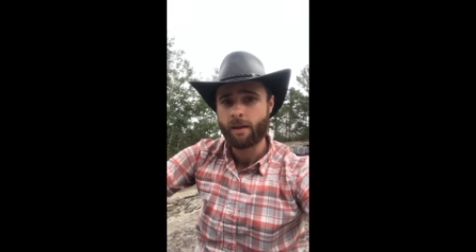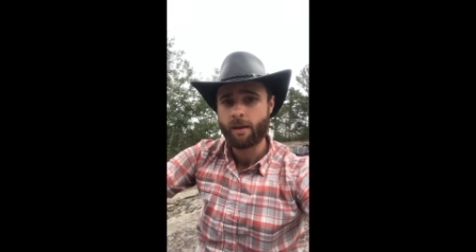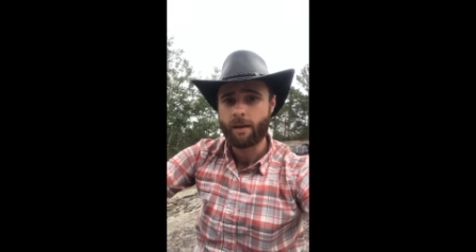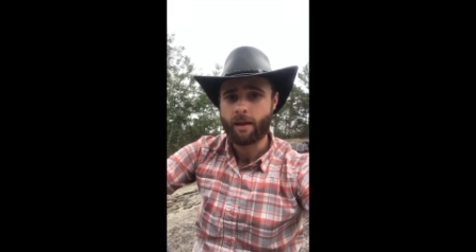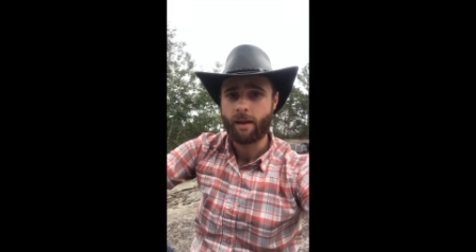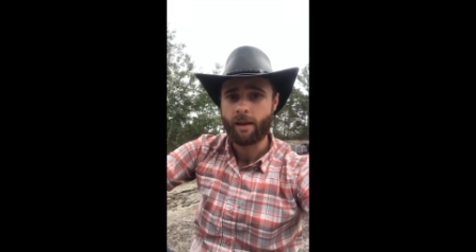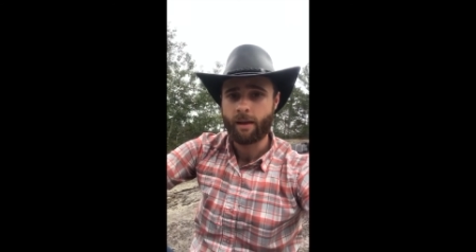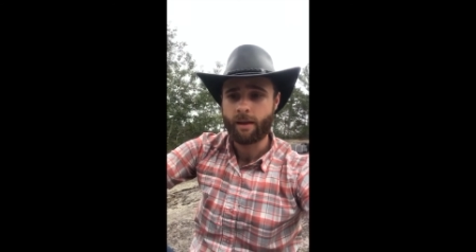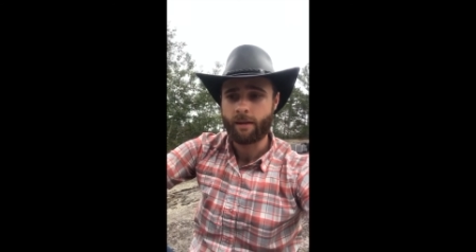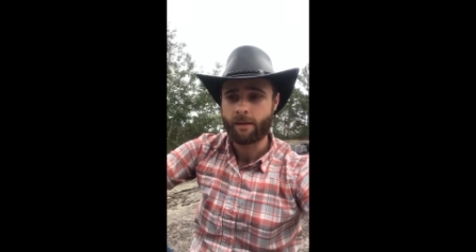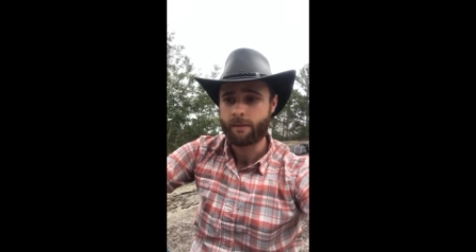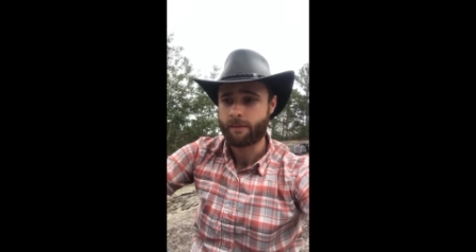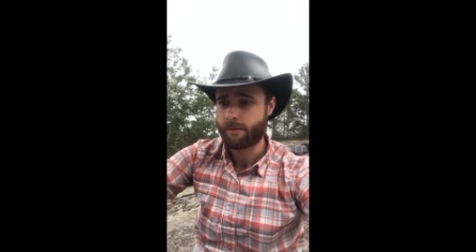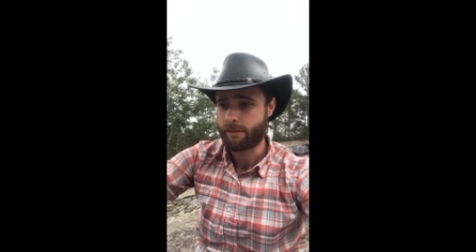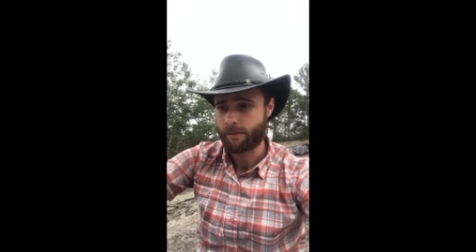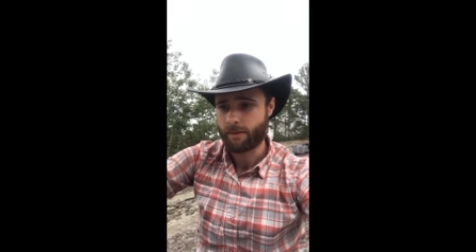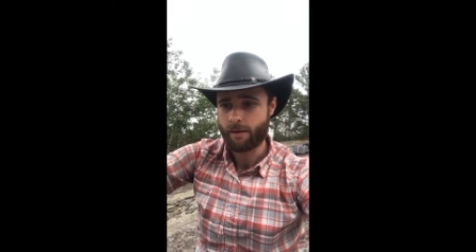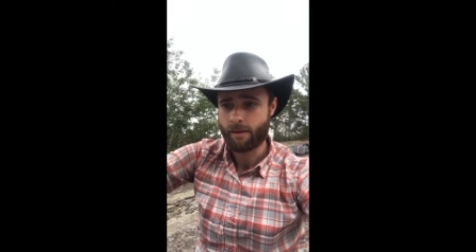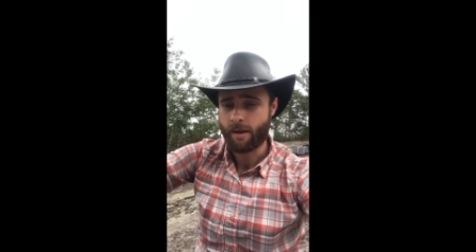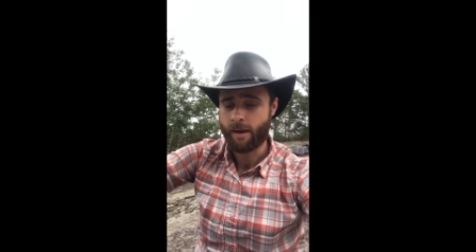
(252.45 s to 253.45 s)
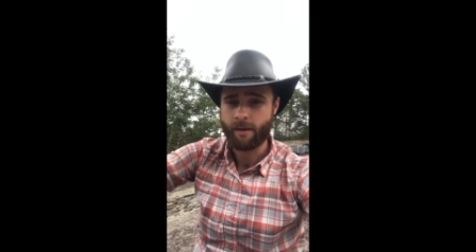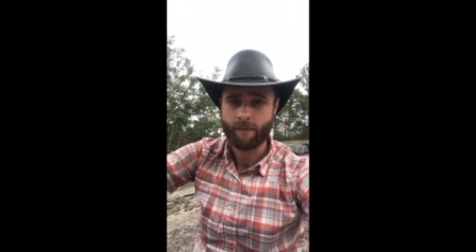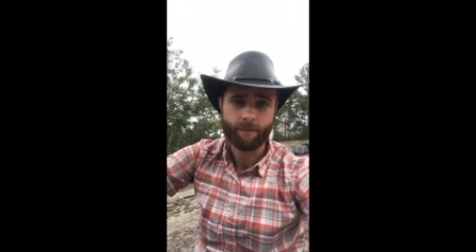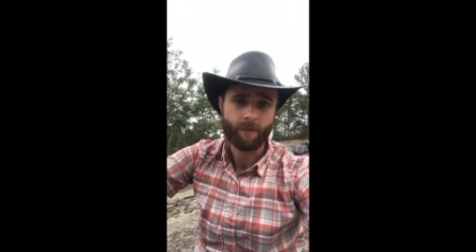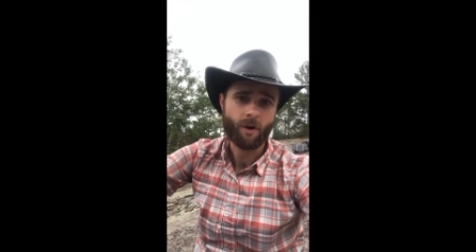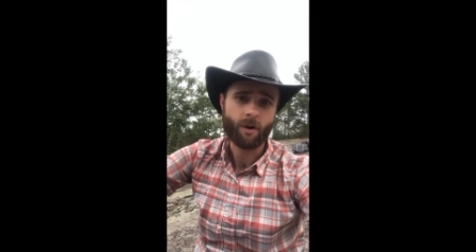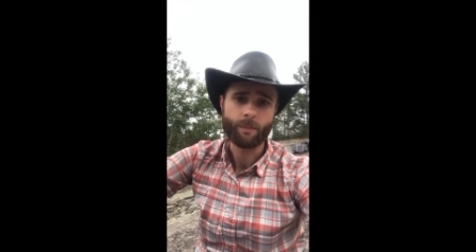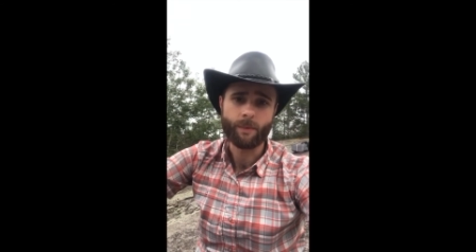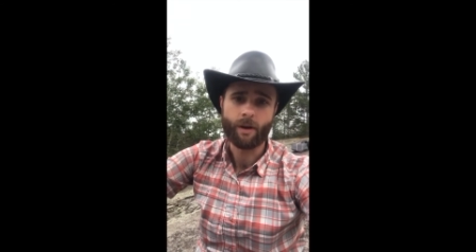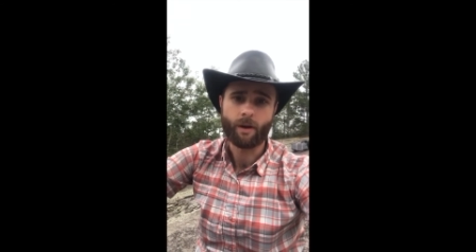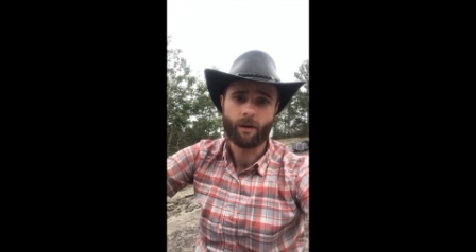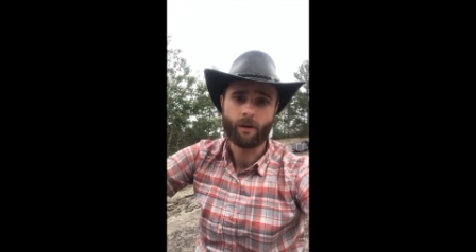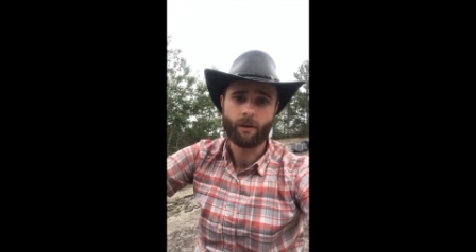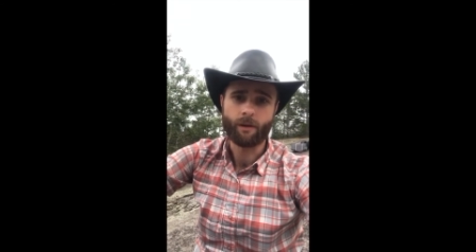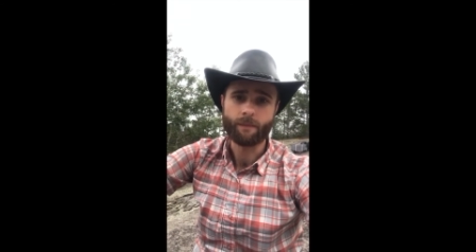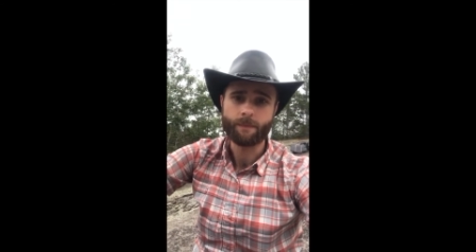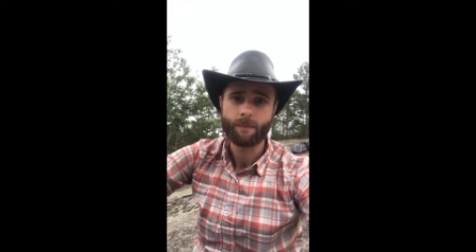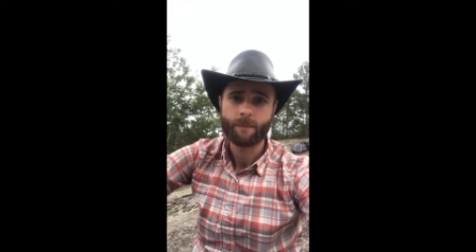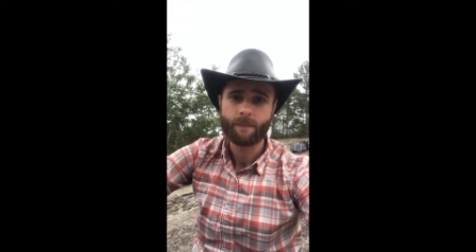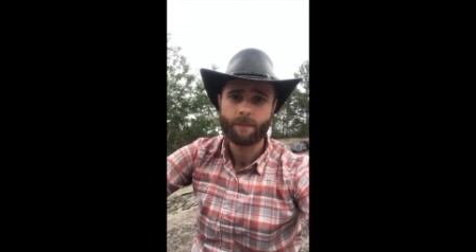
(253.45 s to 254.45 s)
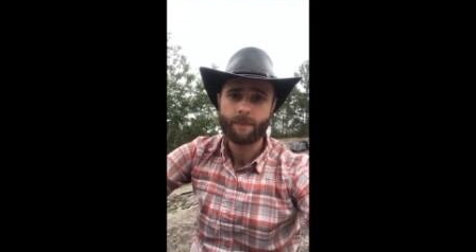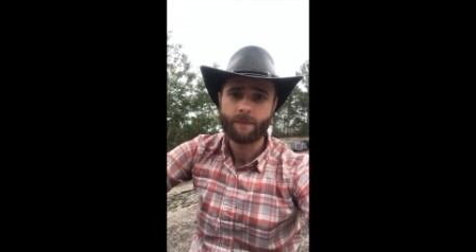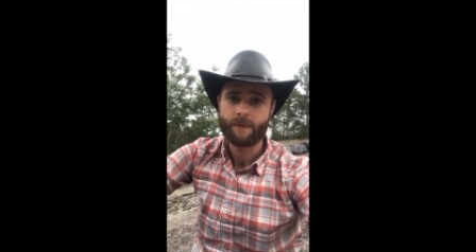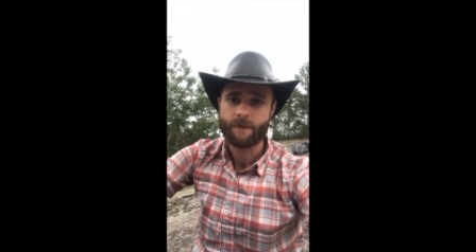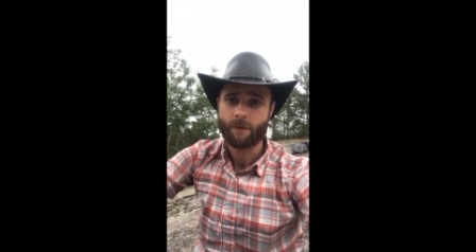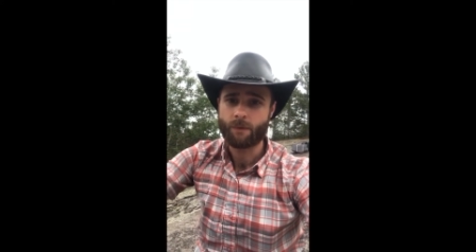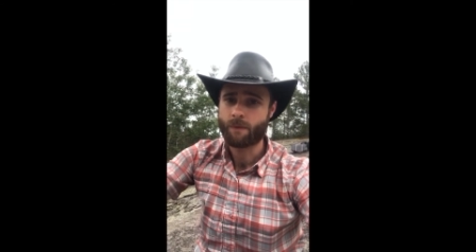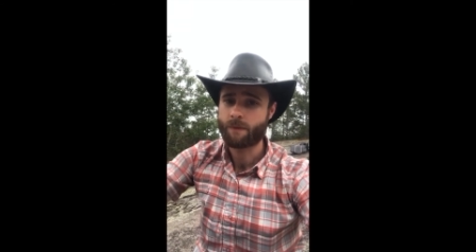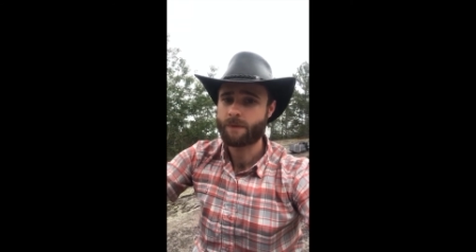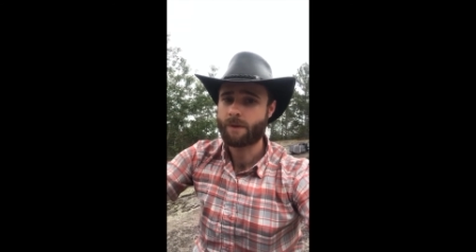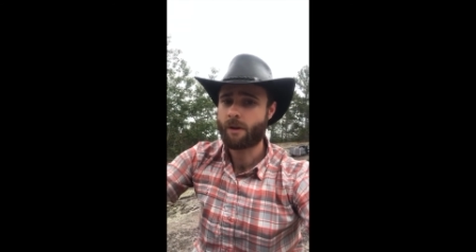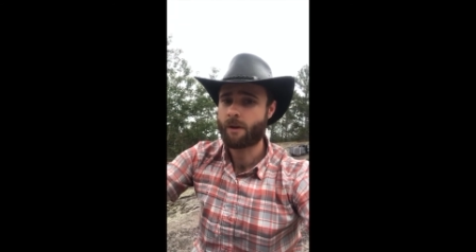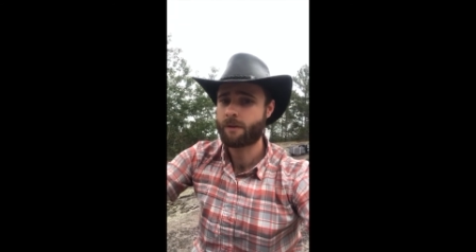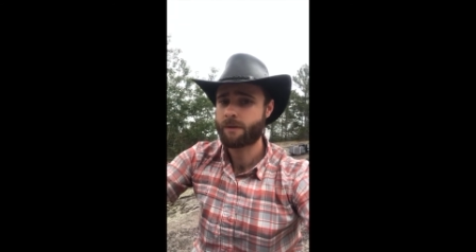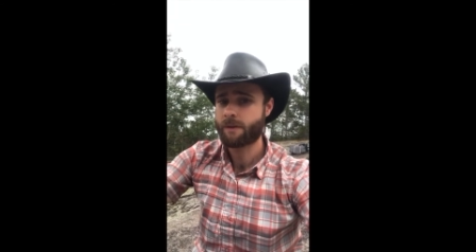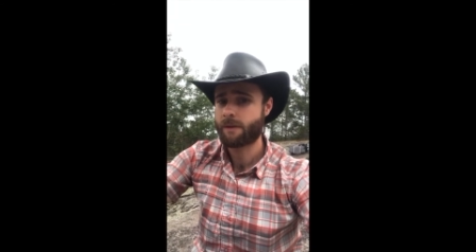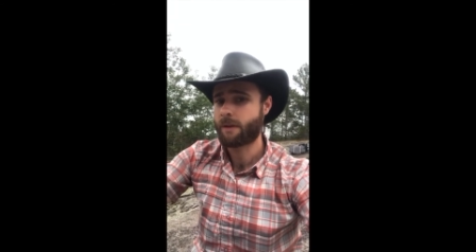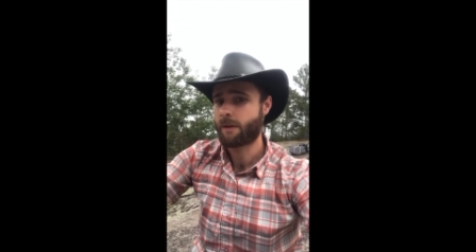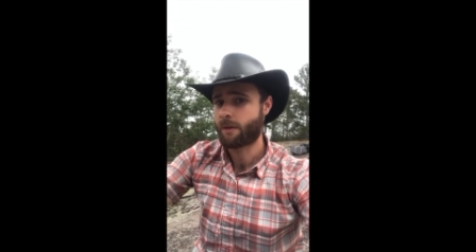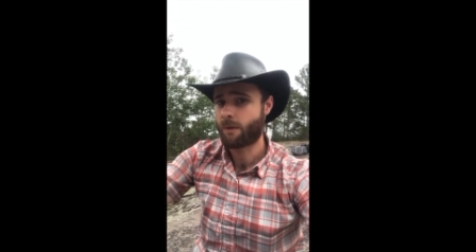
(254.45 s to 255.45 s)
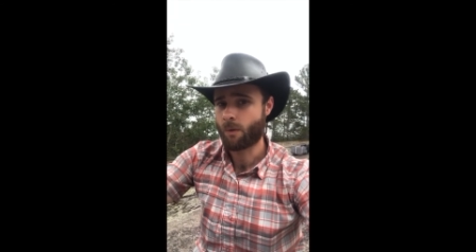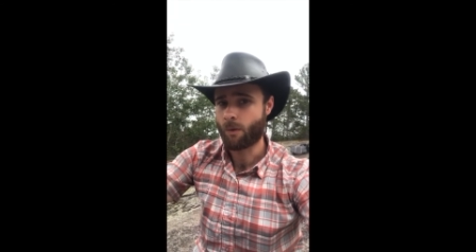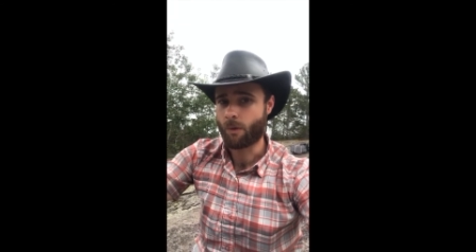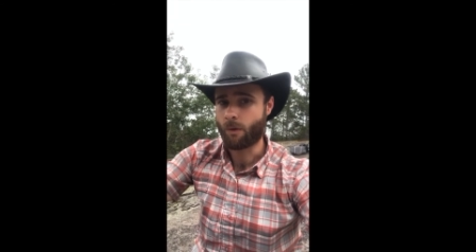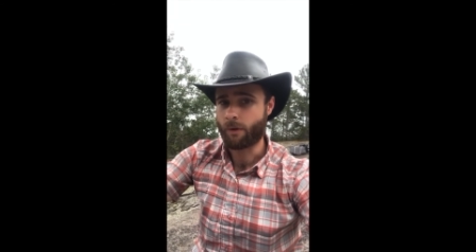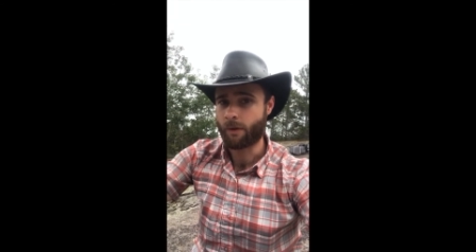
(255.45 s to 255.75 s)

And you can't farm it at all. So it was largely ignored,